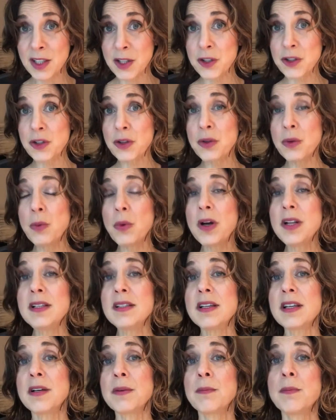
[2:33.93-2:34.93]
So the ones
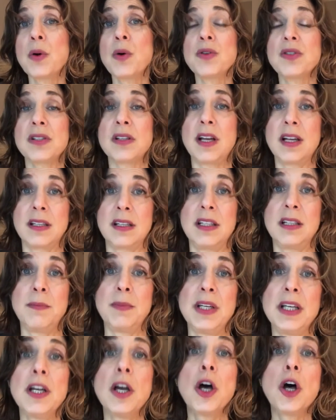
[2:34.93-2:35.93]
that are most likely to
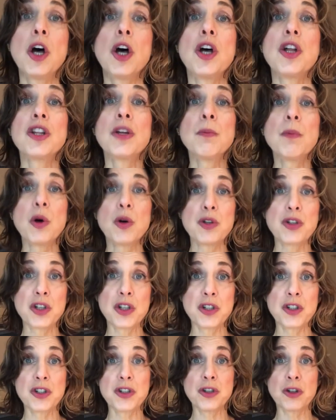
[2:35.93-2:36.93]
be the most
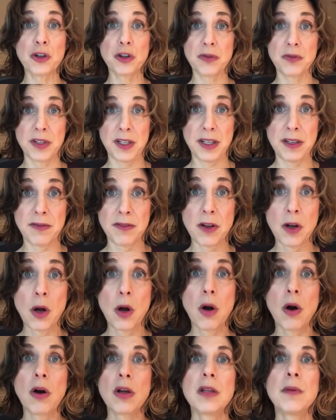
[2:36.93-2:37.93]
conservative
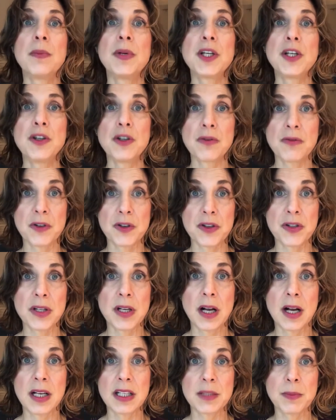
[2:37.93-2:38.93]
are the big university
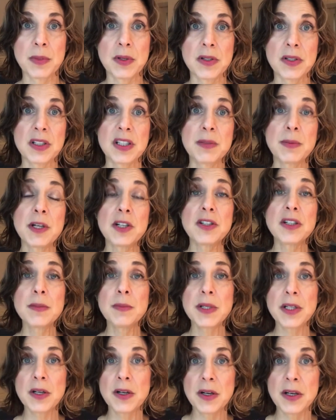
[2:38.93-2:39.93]
hospitals, especially
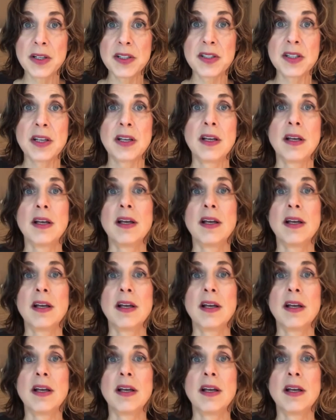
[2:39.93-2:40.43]
because